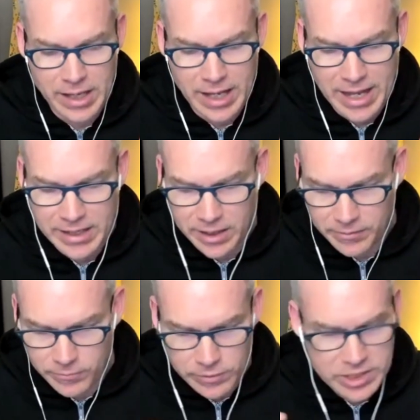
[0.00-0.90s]
I got
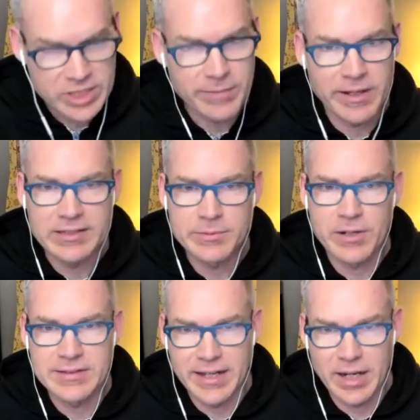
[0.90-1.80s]
to reshape my
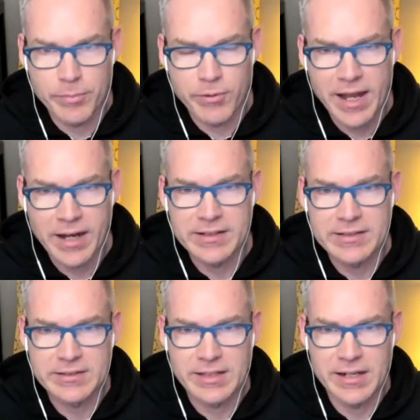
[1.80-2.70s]
experience. I got to
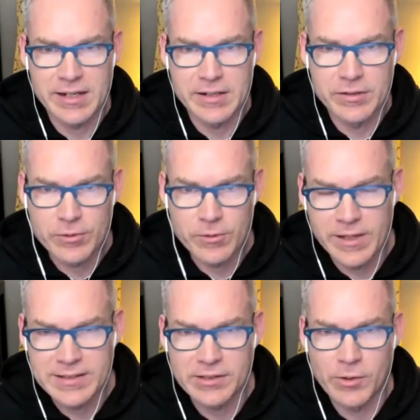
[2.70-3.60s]
practice. I need to do
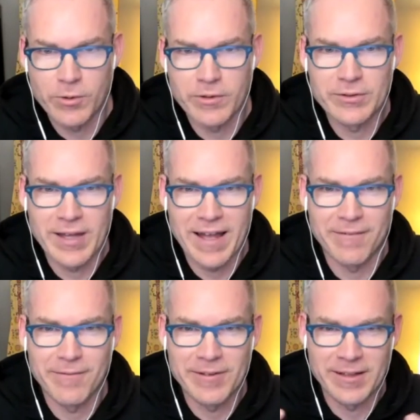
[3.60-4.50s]
this in order to
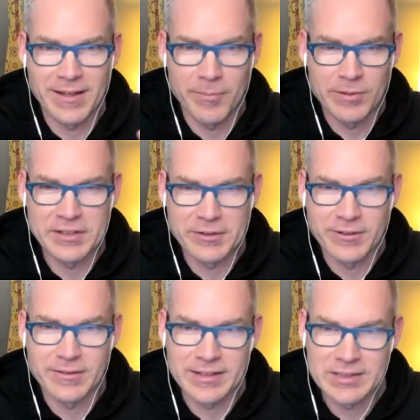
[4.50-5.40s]
have a
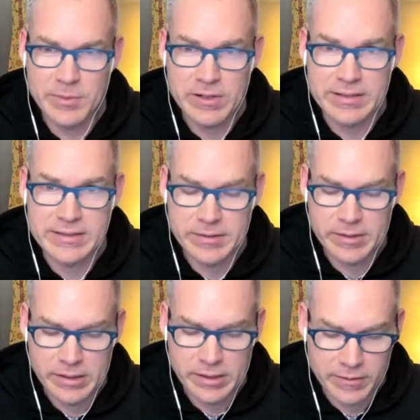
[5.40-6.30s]
particular experience.
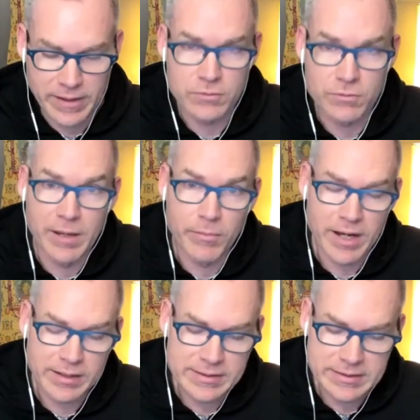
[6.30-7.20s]
That's why I'm
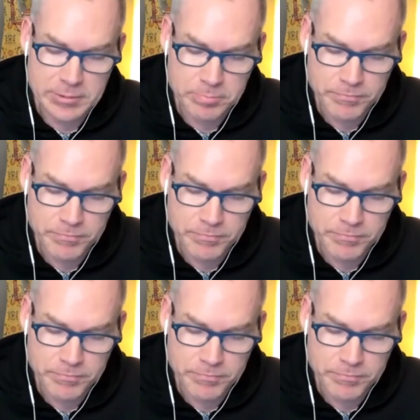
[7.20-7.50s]
practicing.